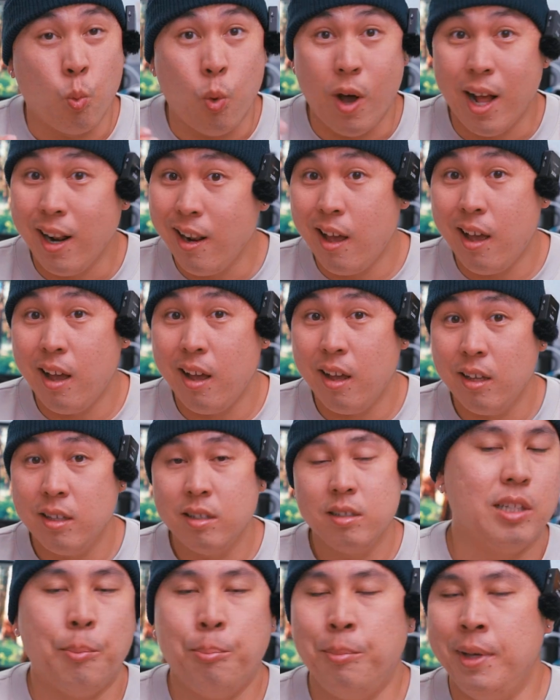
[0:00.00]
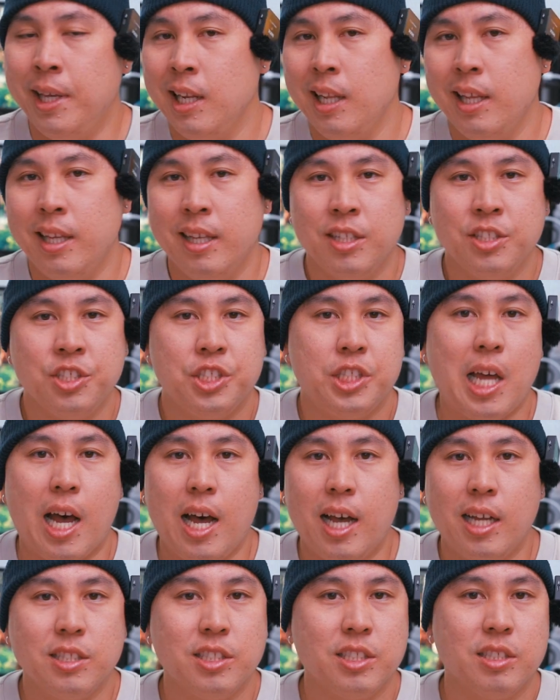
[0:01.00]
voila, the millions
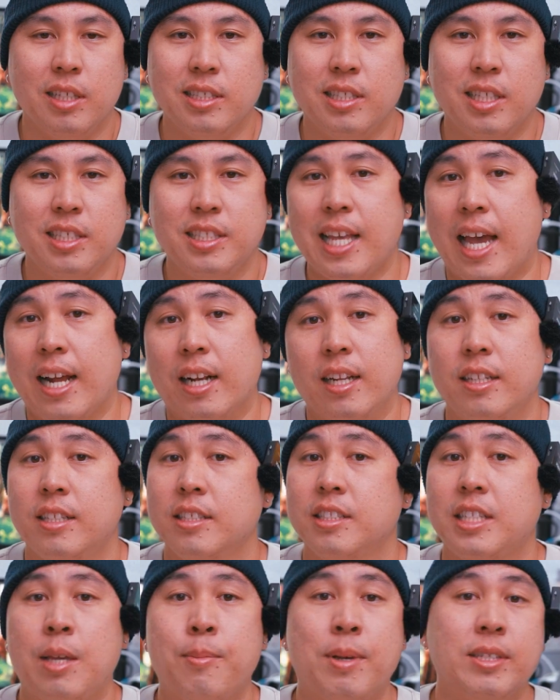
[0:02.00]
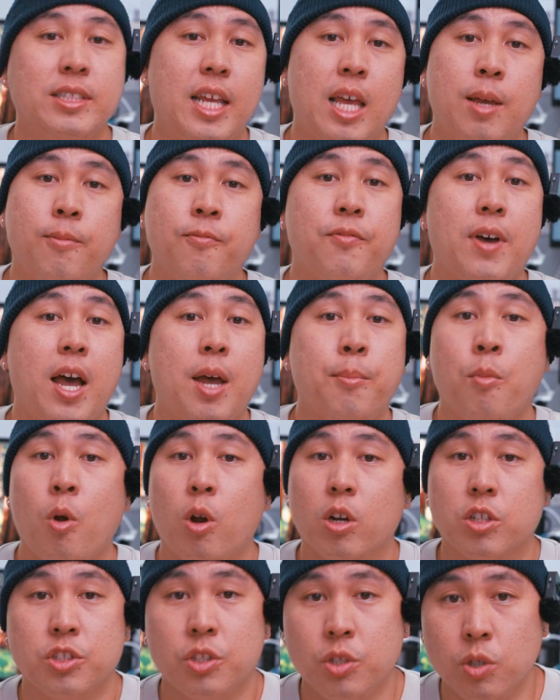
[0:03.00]
dots is exactly the same as the M5
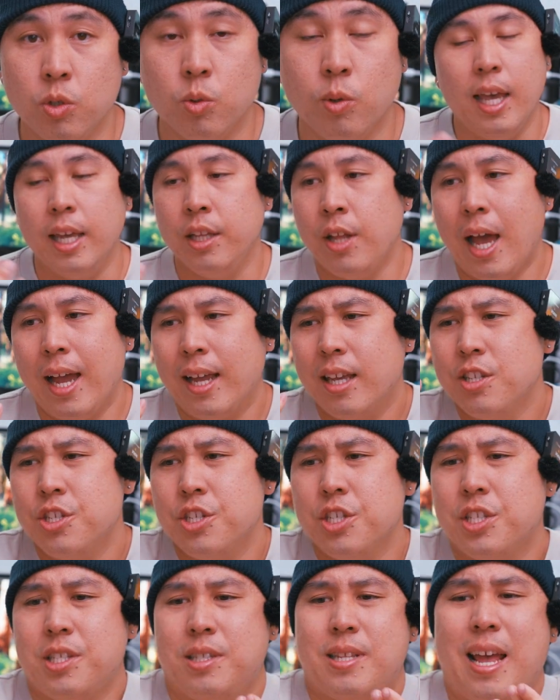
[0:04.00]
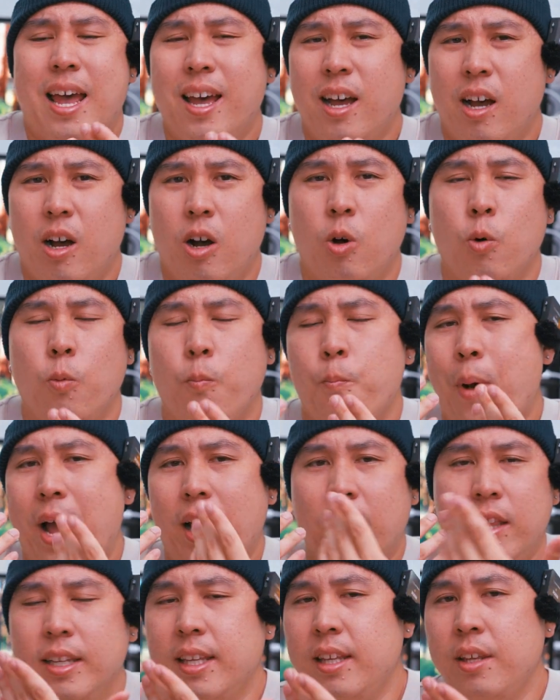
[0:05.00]
Mark II. And I could just tell by
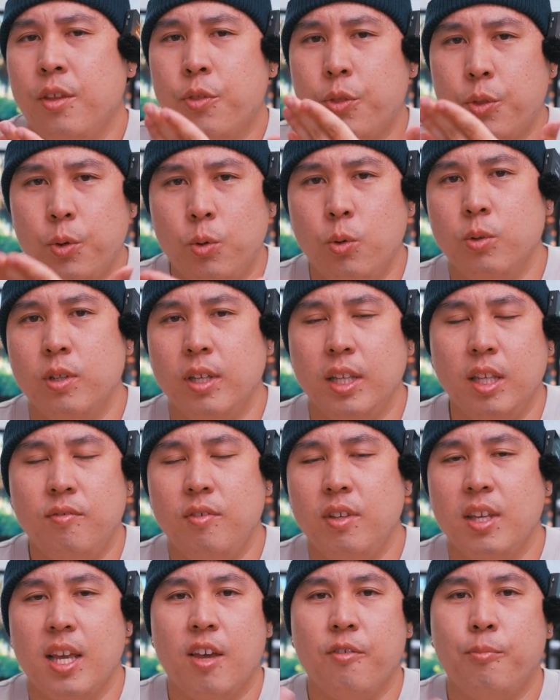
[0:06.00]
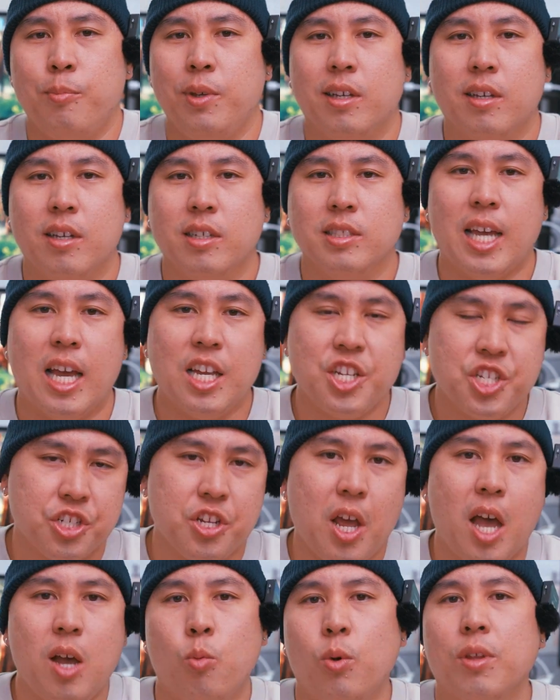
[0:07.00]
looking through the EVF because I
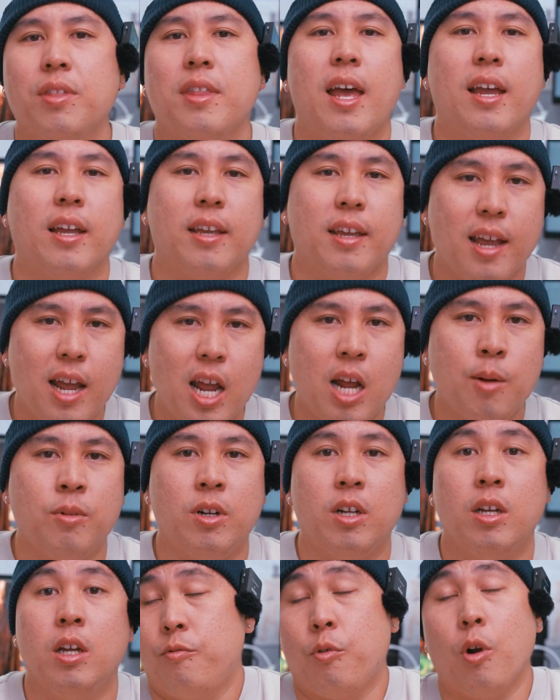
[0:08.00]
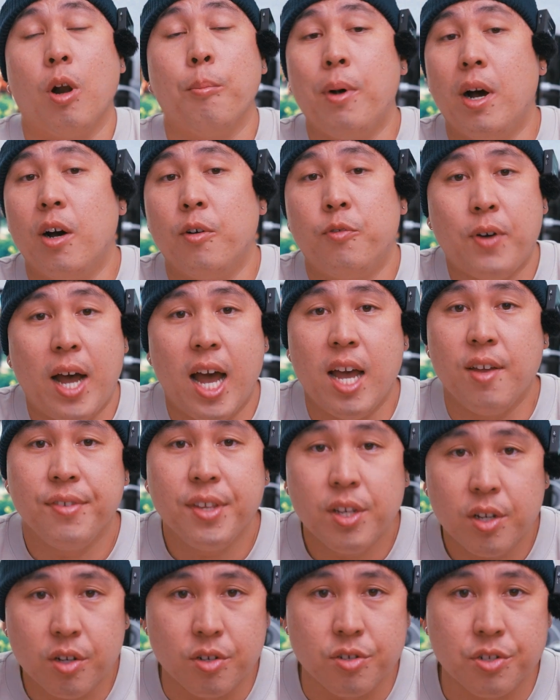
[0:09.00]
shot with that camera for about 5
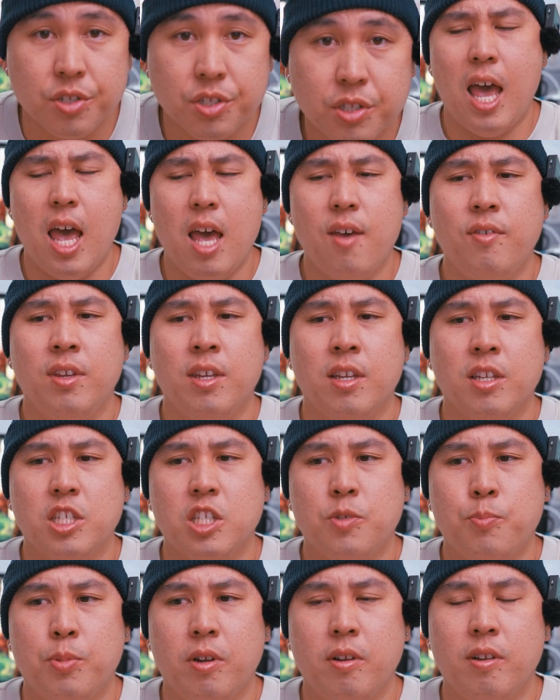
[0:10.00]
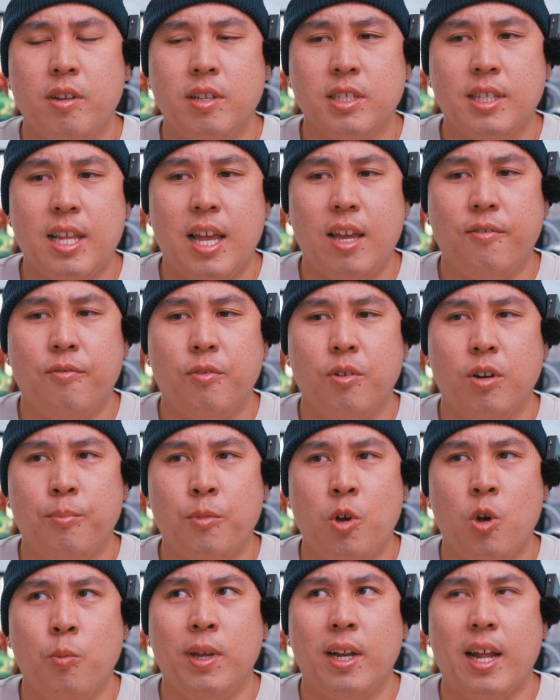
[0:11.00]
years. Having experienced that for the
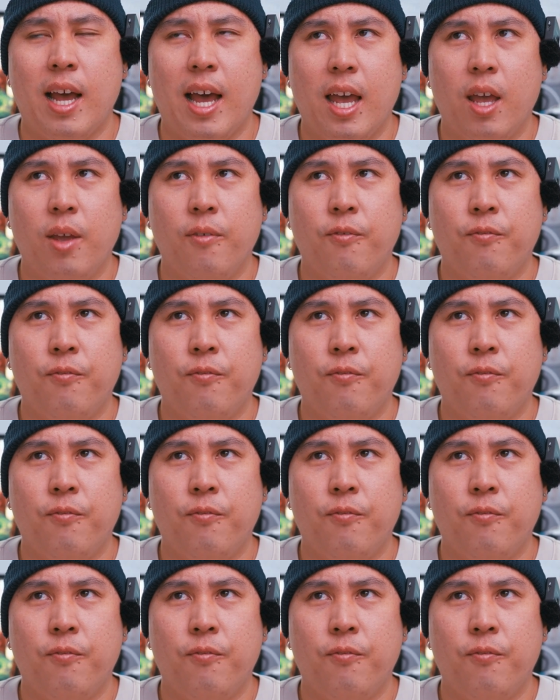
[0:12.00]
moment, I